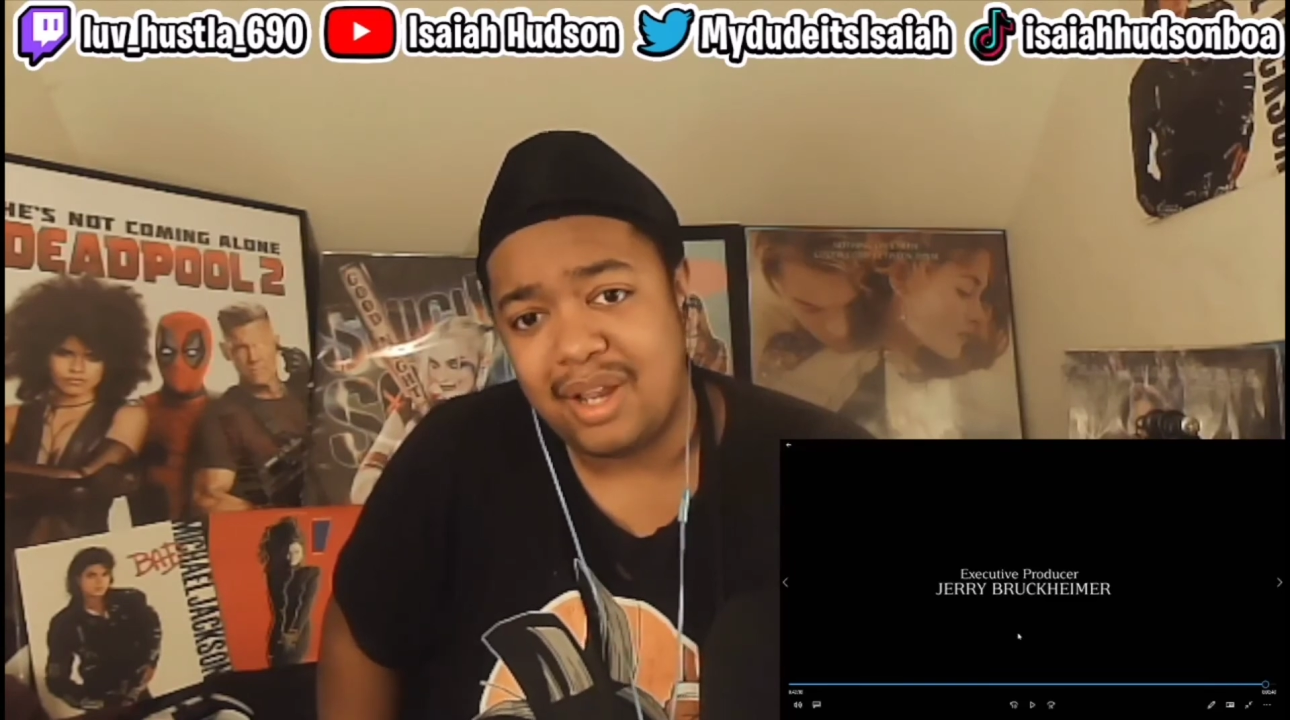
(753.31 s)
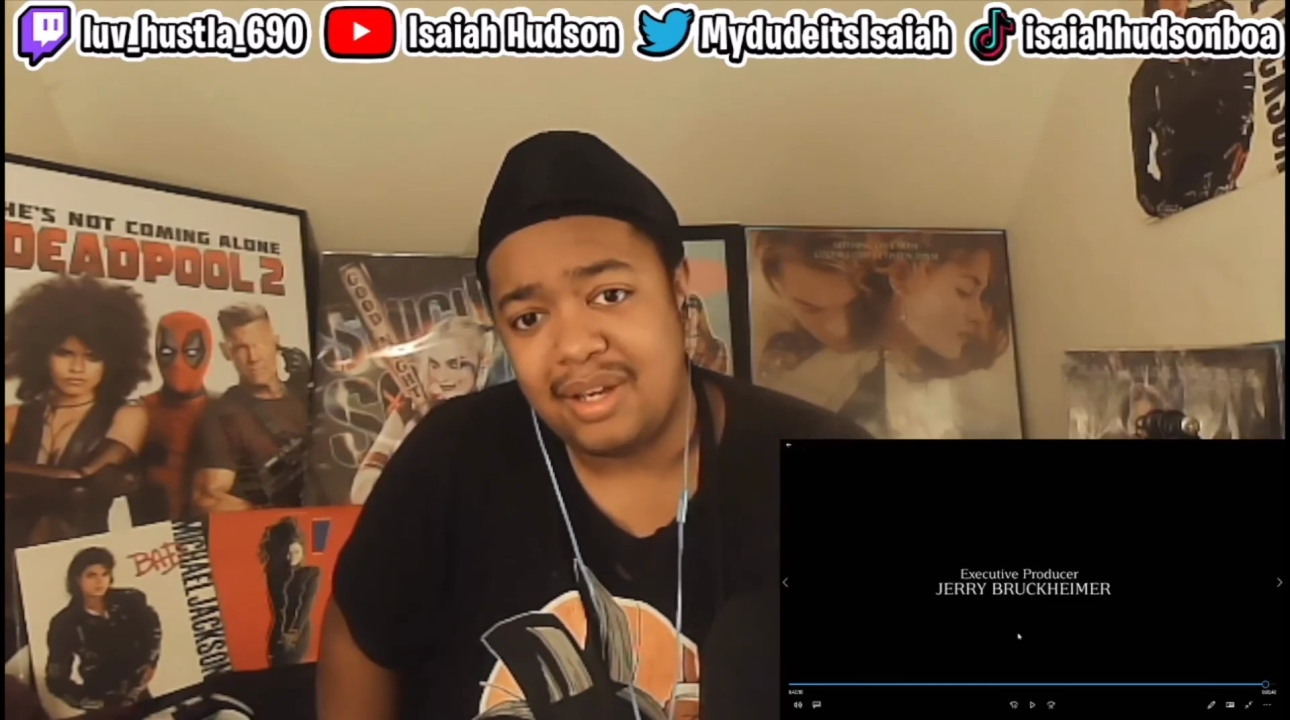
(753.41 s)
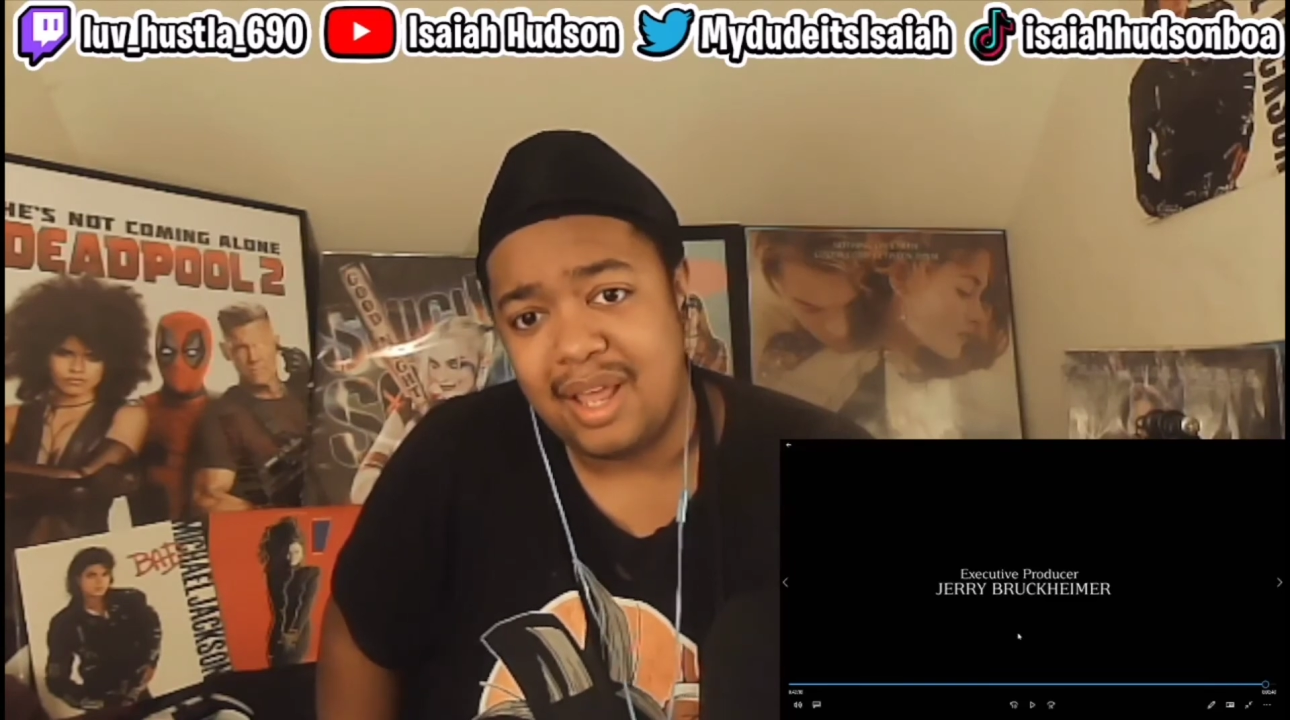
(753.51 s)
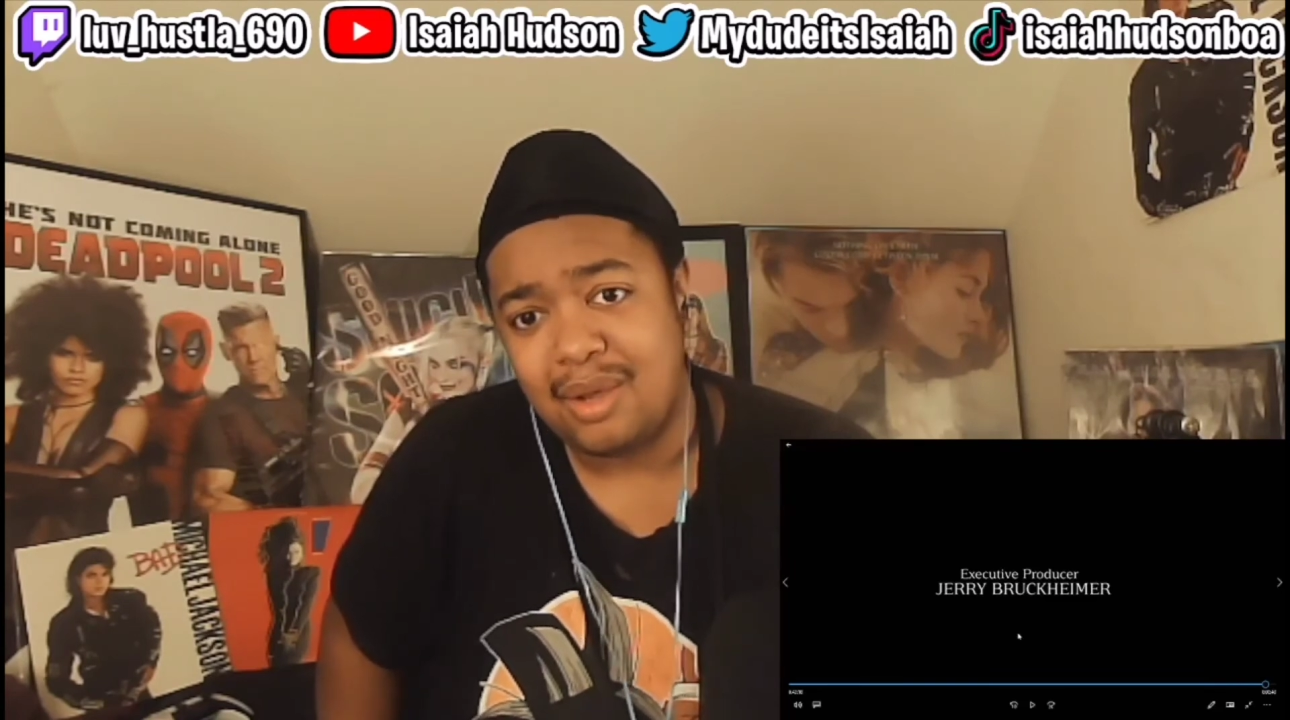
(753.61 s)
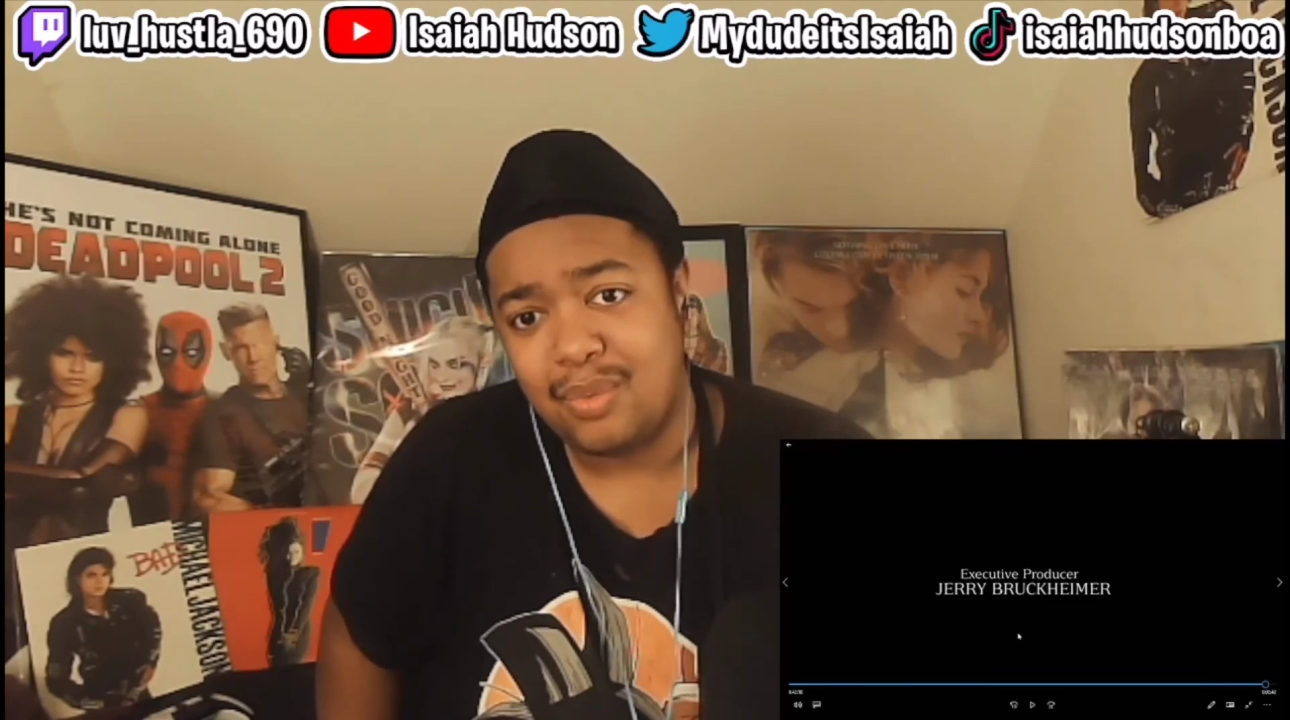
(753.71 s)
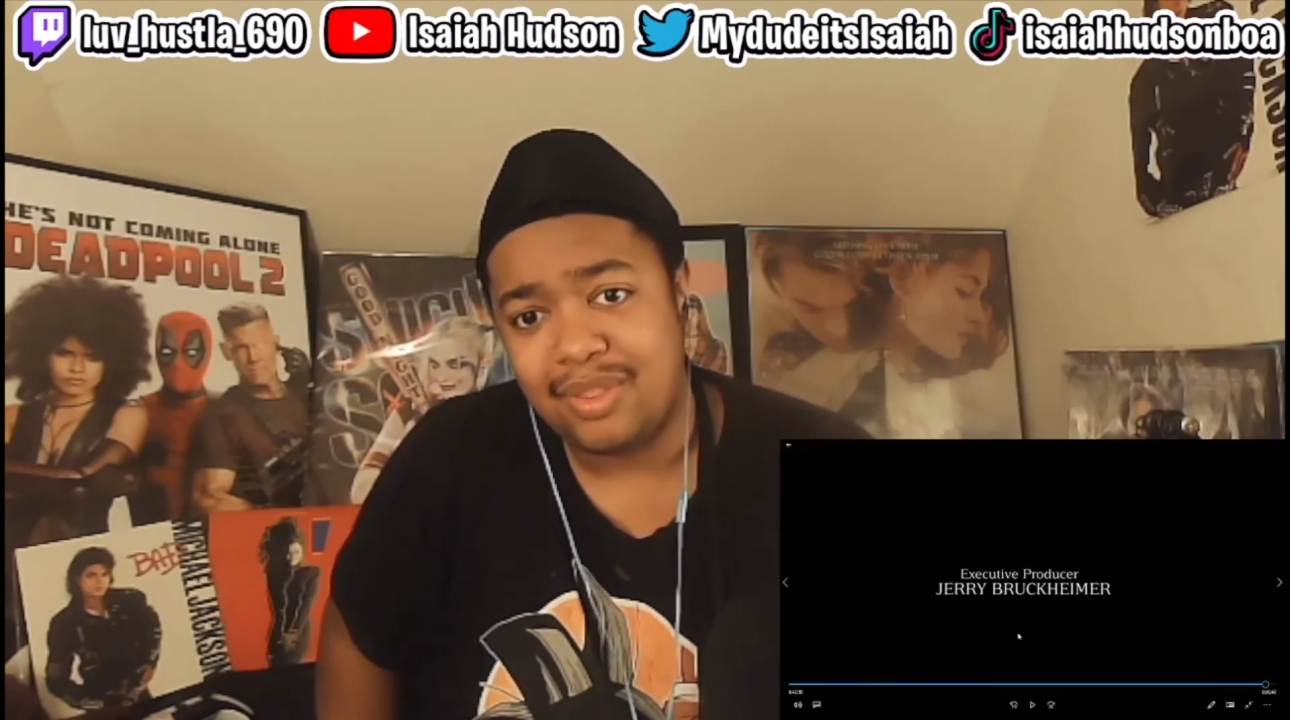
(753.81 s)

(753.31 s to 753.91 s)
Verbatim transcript: now with